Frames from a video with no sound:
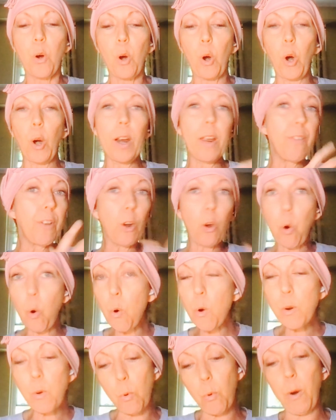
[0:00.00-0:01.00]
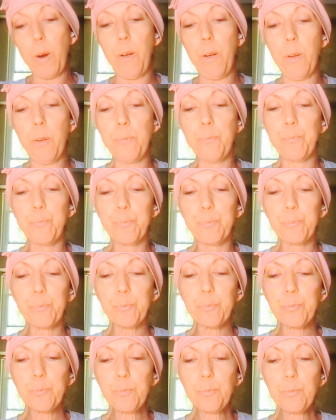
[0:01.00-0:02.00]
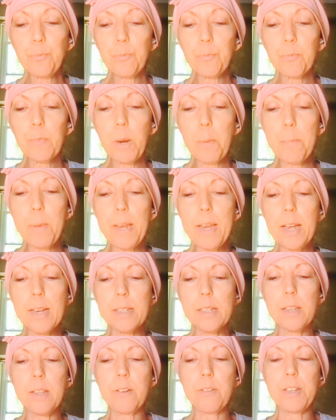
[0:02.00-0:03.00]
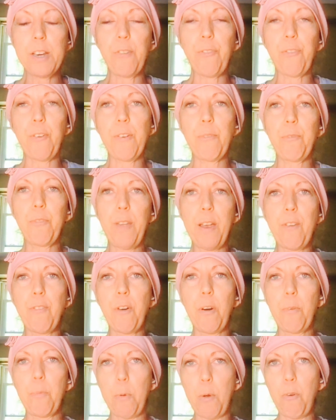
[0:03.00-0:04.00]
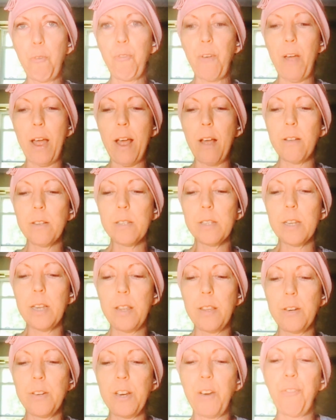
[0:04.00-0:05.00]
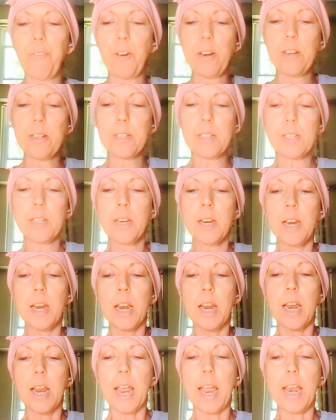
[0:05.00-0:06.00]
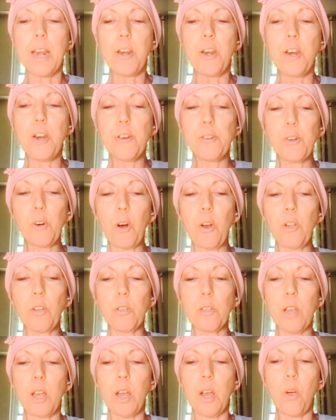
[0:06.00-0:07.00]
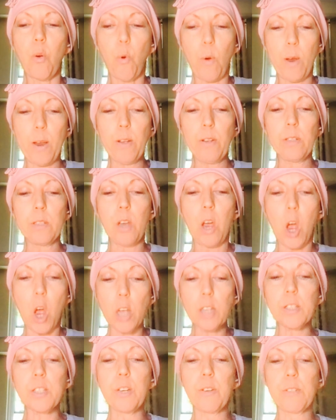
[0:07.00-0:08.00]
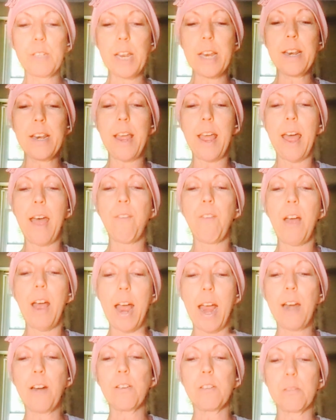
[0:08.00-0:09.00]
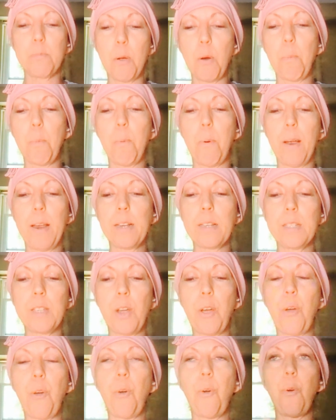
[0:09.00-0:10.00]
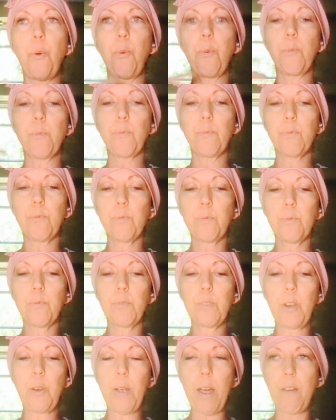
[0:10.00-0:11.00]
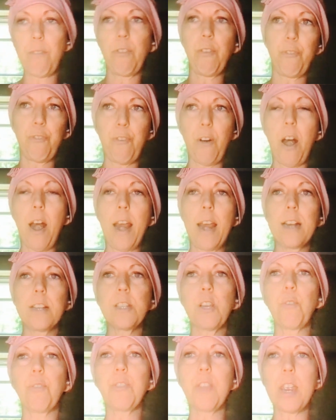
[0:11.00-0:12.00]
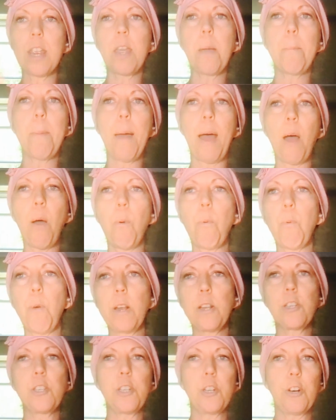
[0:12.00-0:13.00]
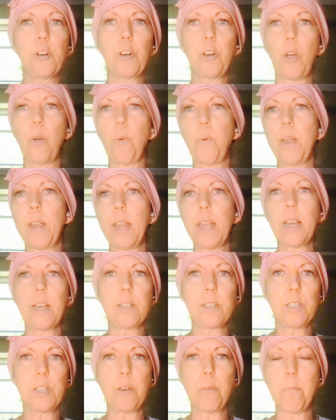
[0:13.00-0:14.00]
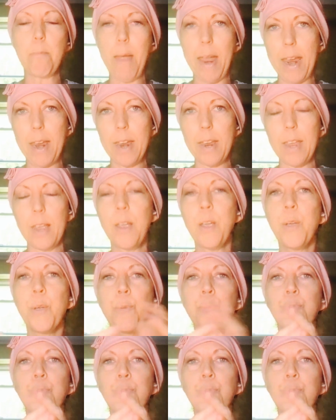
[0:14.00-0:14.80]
or even corn oil because of their different flavor profiles, the difference. And neutral oils also tend to have a higher smoke point. So you have the frying. So think about what you're going in to make.